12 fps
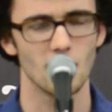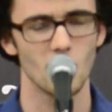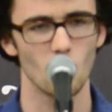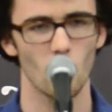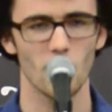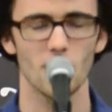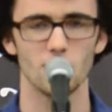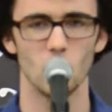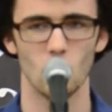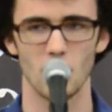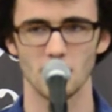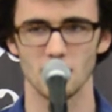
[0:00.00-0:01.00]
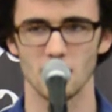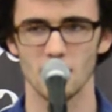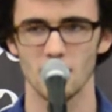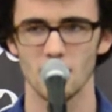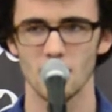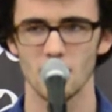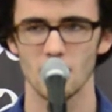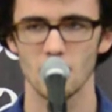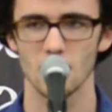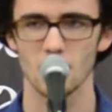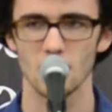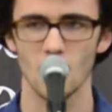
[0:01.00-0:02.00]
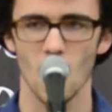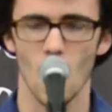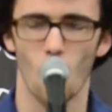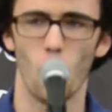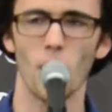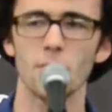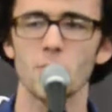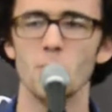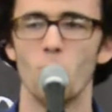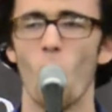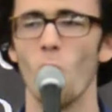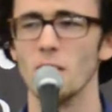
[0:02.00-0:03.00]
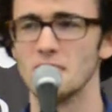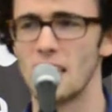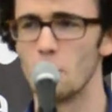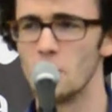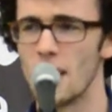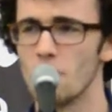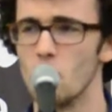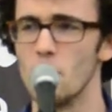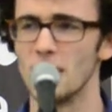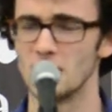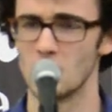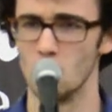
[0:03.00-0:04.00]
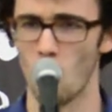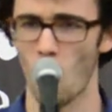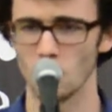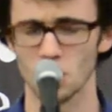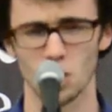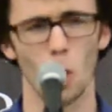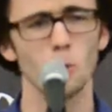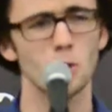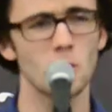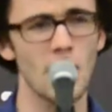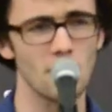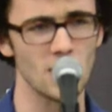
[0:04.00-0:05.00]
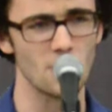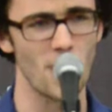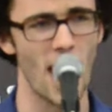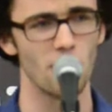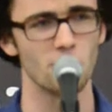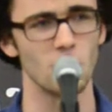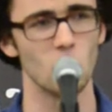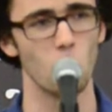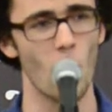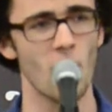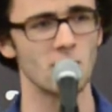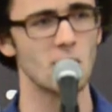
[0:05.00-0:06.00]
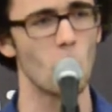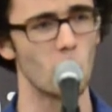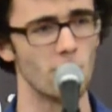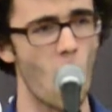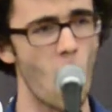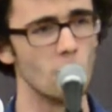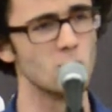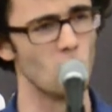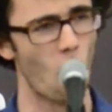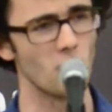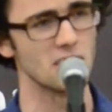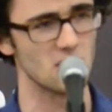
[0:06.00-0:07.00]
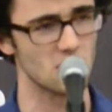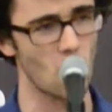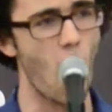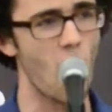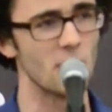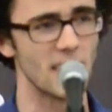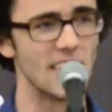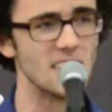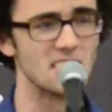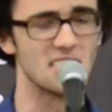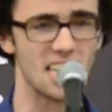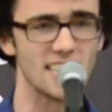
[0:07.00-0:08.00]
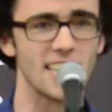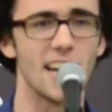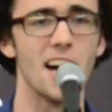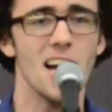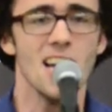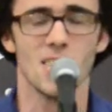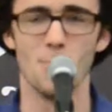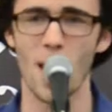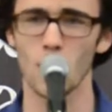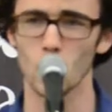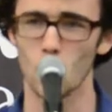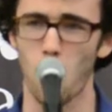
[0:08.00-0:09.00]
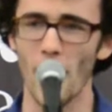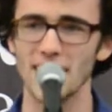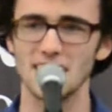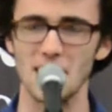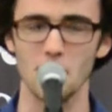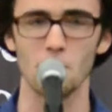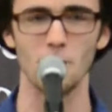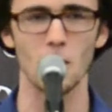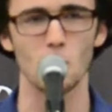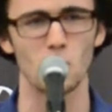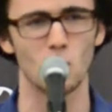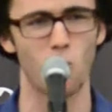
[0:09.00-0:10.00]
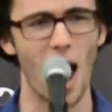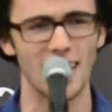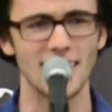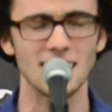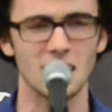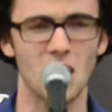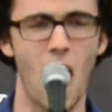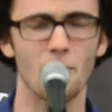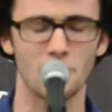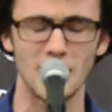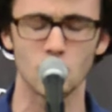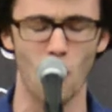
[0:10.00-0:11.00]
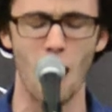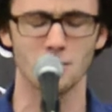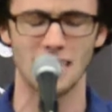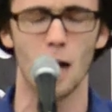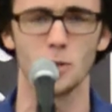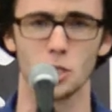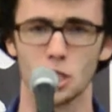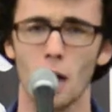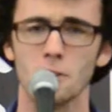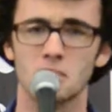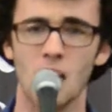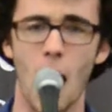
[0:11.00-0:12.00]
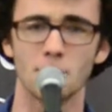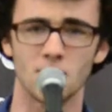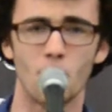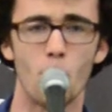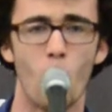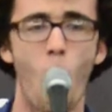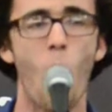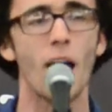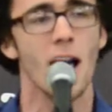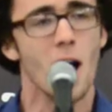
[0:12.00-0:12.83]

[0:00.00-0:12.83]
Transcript: What of the rusted? What of the boys that were never meant to march? Those who came to the battlefield wearing the coat of arms, more as a scar than an insignia. The metal quakes in fear, the grinding cacophony drowns out the shuddered sobs of a boy